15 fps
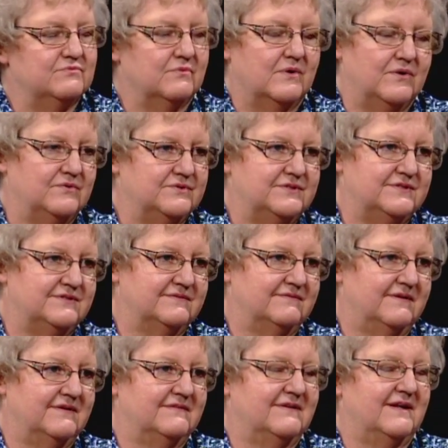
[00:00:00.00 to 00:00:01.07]
wrote.
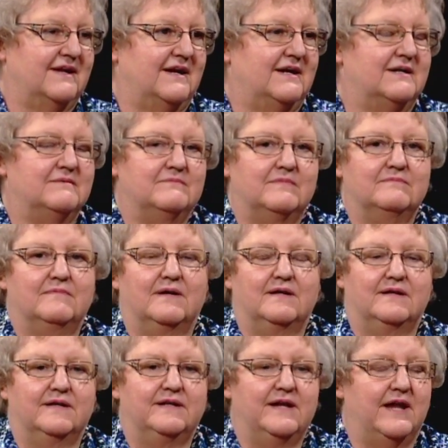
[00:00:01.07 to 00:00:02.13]
Um,
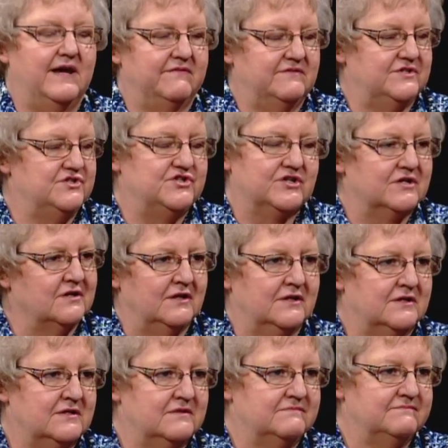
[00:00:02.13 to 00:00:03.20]
an avid
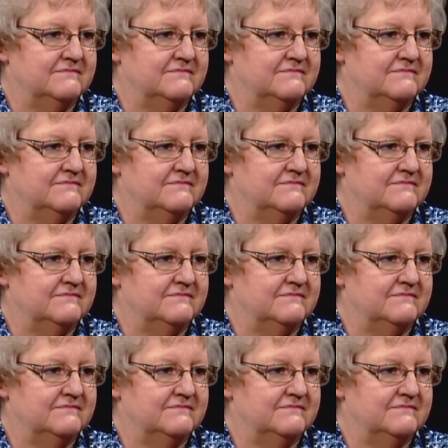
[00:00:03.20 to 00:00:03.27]
journaler.